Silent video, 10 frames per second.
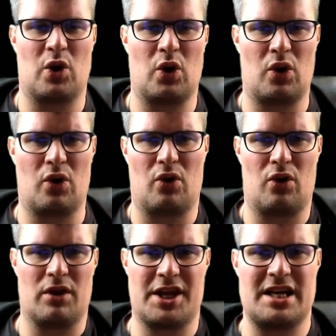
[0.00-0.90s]

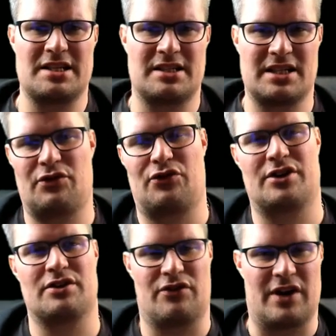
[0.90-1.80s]
all these
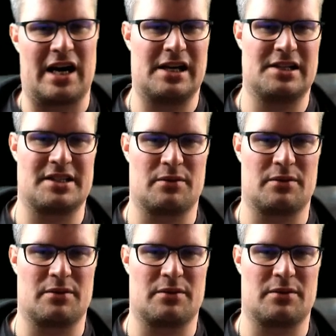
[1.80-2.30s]
different files